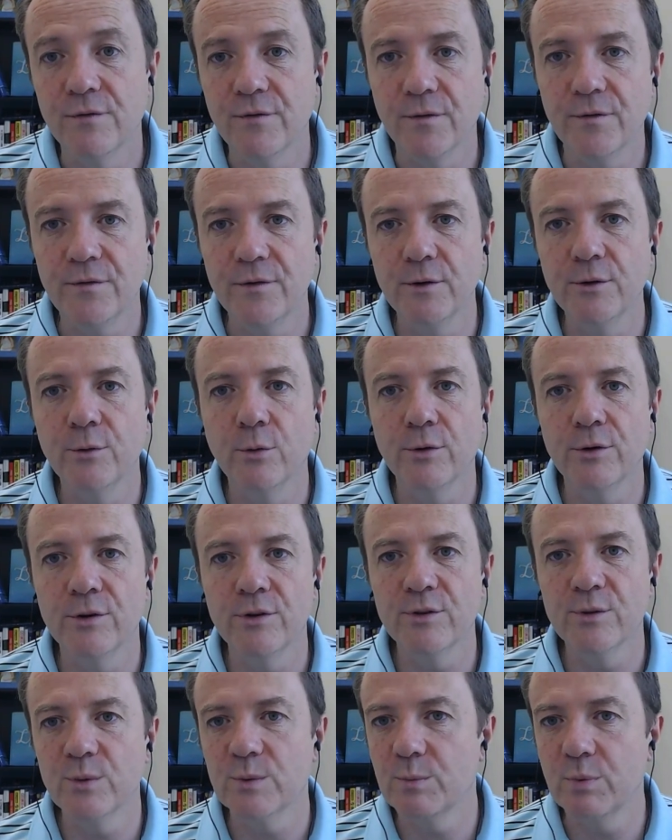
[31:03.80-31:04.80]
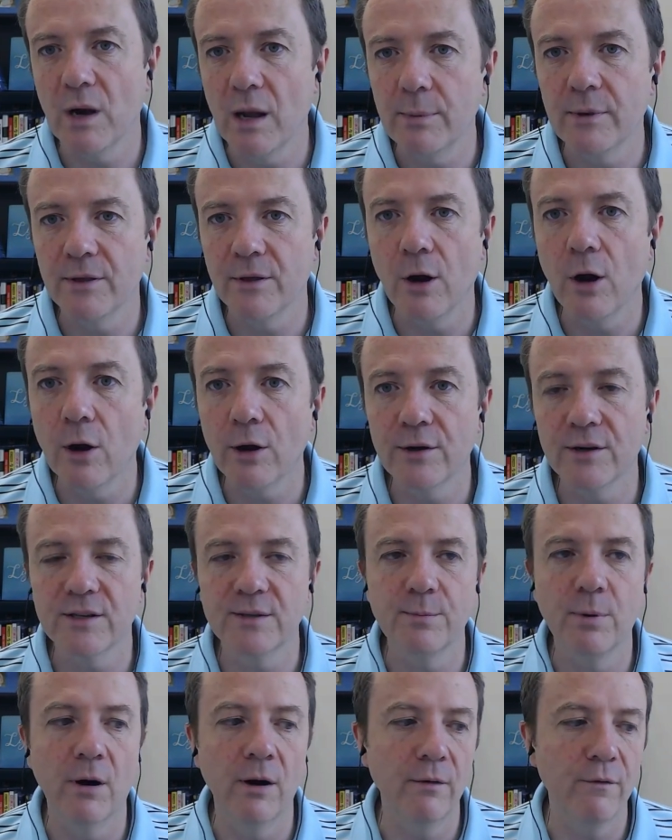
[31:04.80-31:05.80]
fulfilled orders was probably the hardest
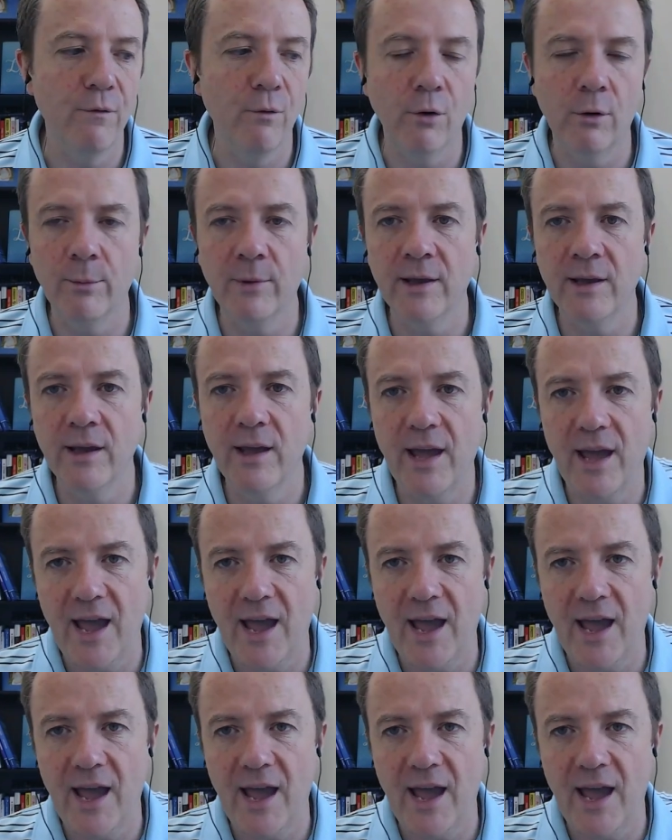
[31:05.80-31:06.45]
part for me